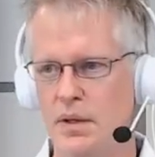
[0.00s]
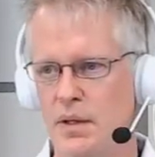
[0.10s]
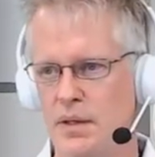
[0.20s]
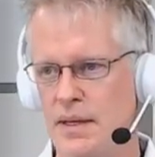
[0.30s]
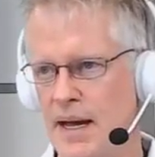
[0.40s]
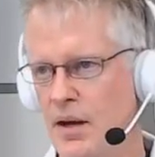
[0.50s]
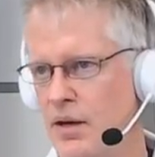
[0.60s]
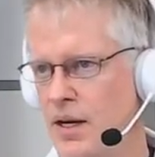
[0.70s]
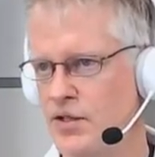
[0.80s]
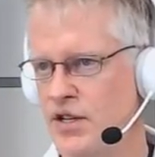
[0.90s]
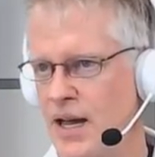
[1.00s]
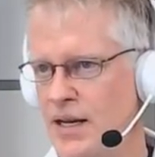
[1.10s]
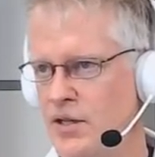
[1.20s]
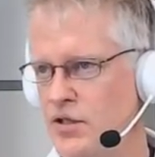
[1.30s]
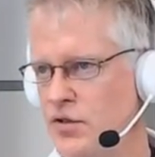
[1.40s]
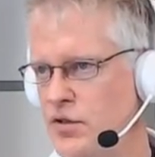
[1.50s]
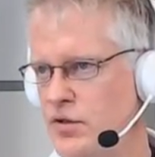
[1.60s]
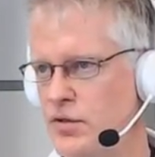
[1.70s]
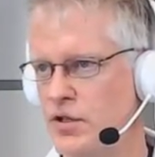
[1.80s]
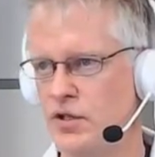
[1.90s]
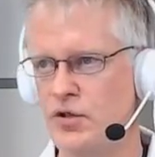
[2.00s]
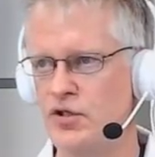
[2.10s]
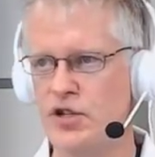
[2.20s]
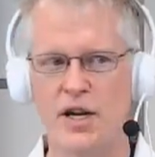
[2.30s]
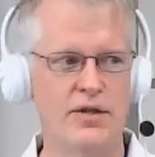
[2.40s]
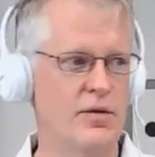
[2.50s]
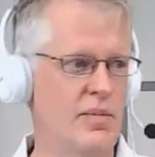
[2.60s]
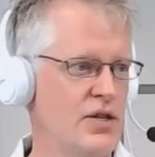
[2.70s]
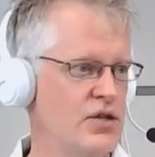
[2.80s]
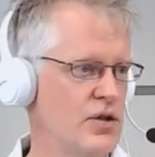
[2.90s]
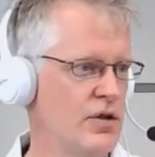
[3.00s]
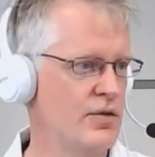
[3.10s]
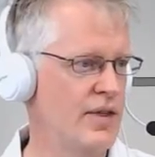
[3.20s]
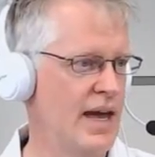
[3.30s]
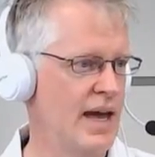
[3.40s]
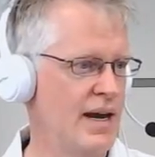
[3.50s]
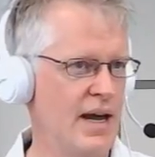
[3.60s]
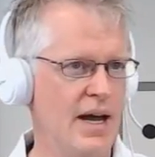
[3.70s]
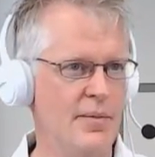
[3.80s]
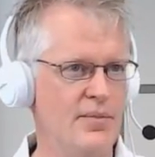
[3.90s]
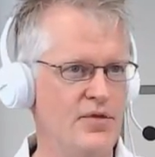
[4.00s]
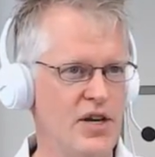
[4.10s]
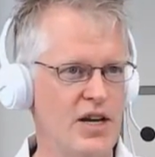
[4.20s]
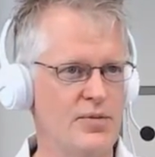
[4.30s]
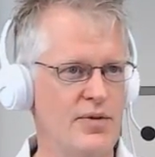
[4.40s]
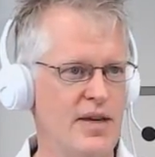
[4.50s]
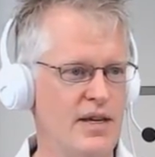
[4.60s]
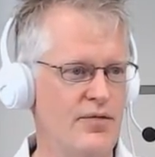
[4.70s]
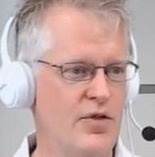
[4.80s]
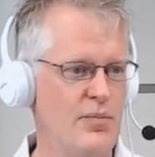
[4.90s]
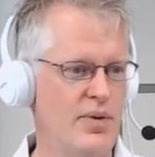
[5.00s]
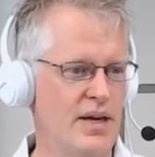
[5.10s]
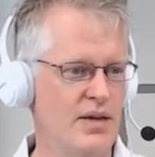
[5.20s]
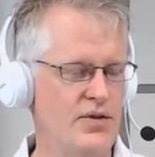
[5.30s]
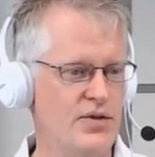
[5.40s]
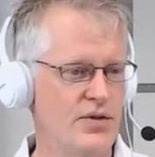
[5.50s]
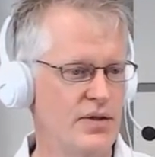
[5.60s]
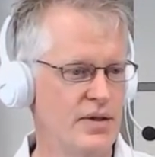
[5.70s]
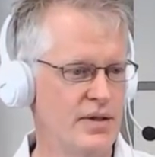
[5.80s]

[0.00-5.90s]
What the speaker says: Now, Chad, could you check to make sure that Jasper? Thank you for the bits.